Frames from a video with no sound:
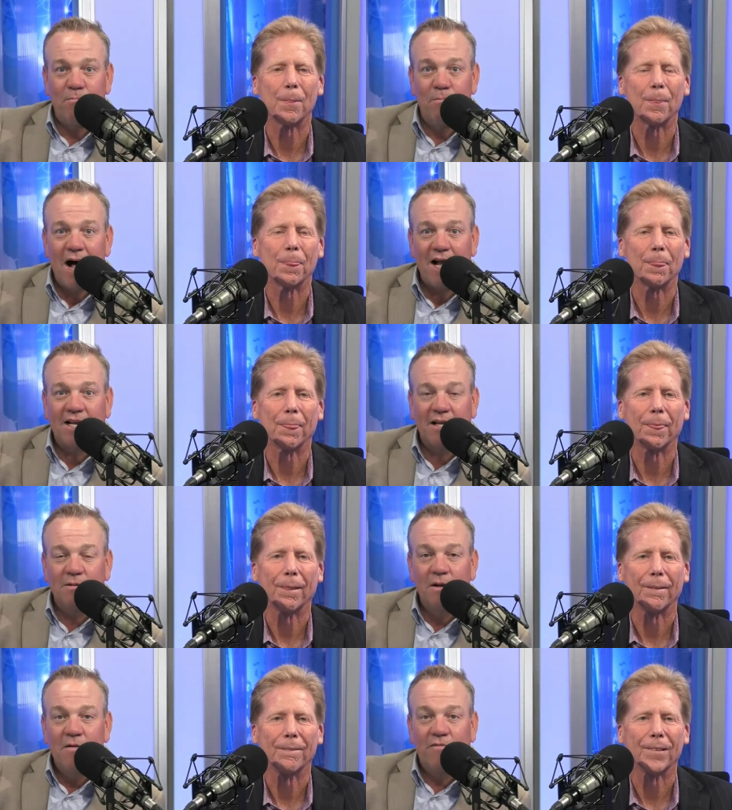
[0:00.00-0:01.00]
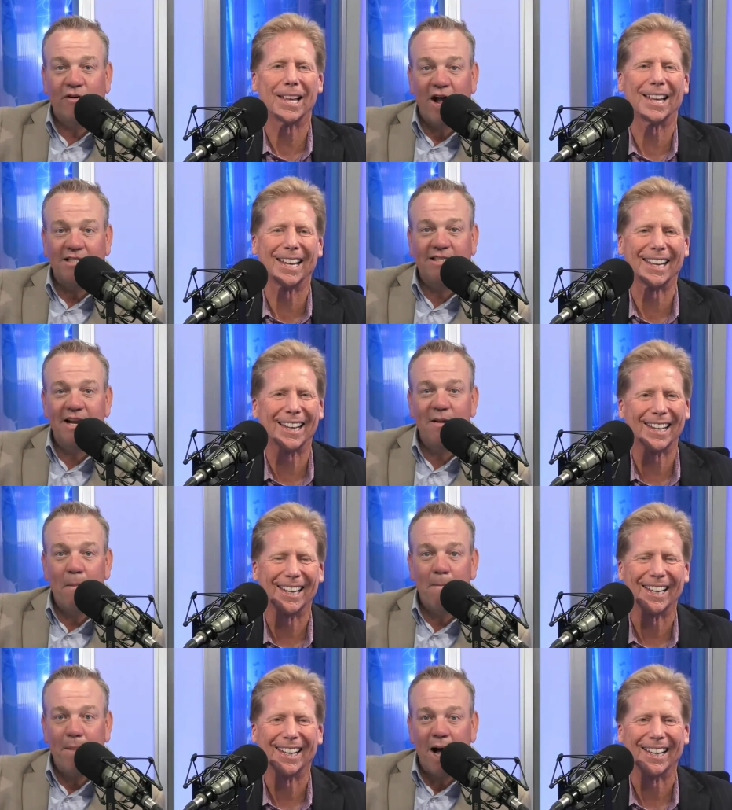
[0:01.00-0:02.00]
Speaker 1: mugged, frosted
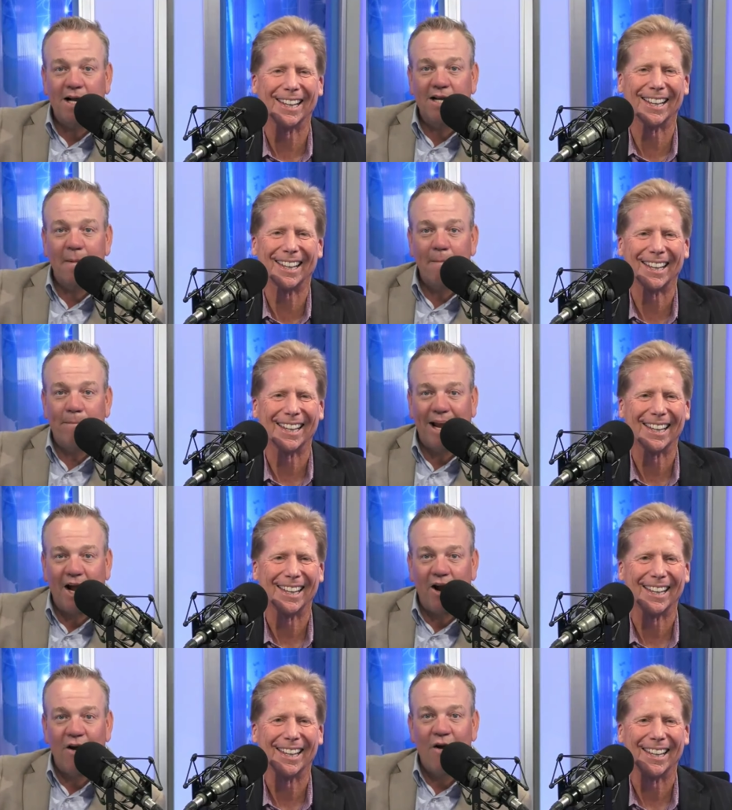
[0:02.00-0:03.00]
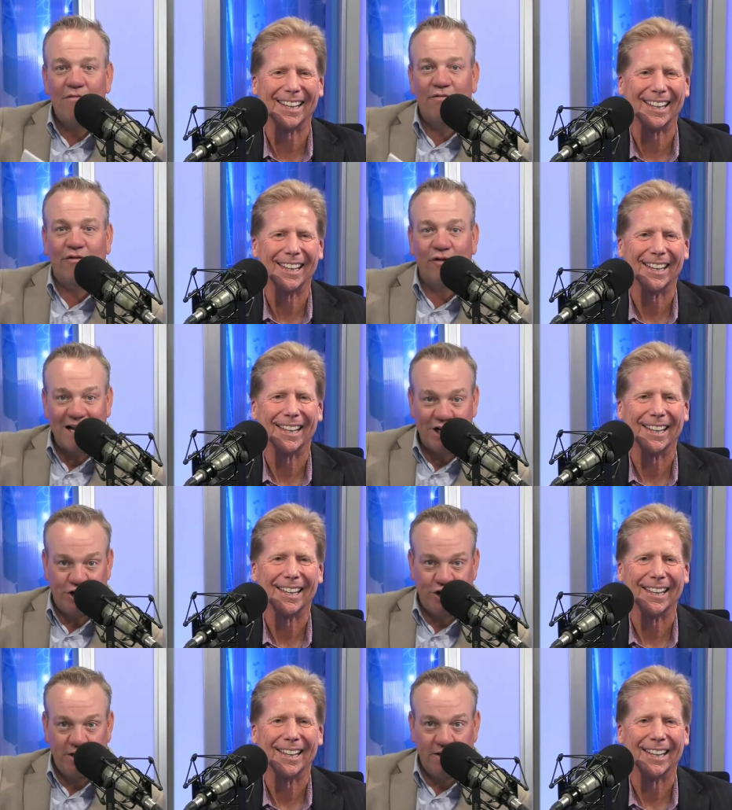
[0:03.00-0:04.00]
mugged beer fridge.